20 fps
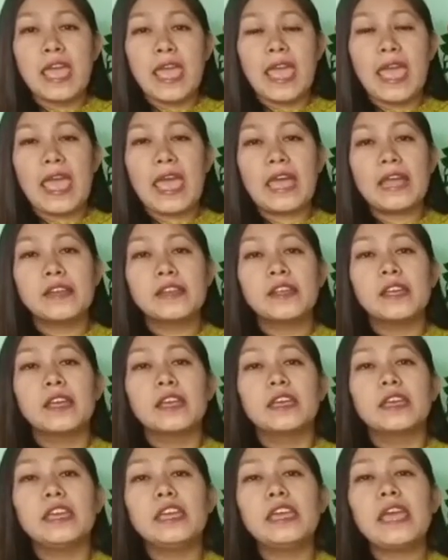and
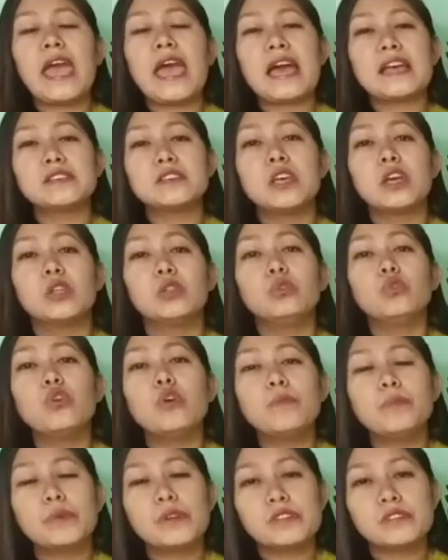he has
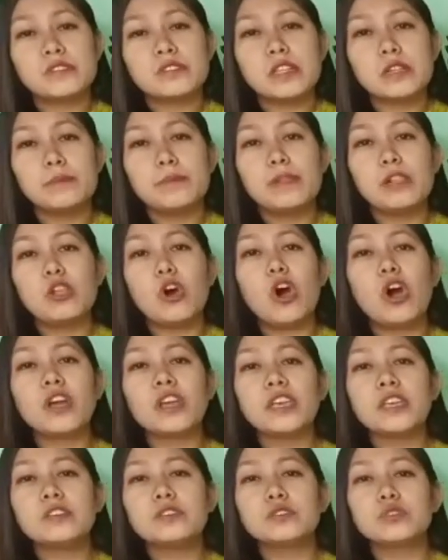no personal
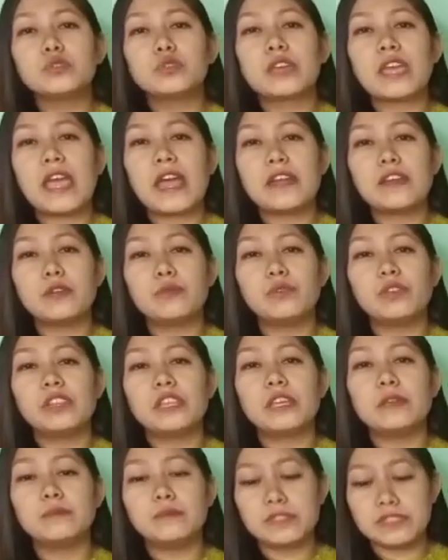belongings to carry with
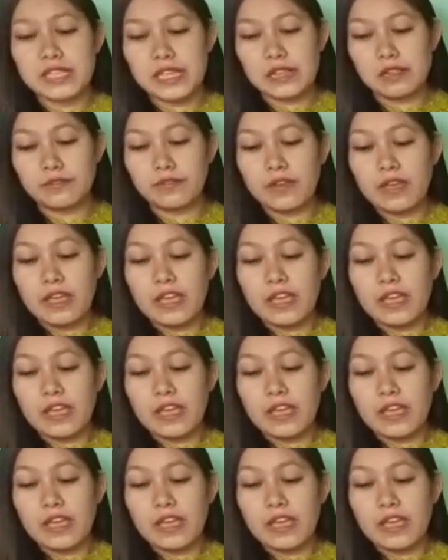himself.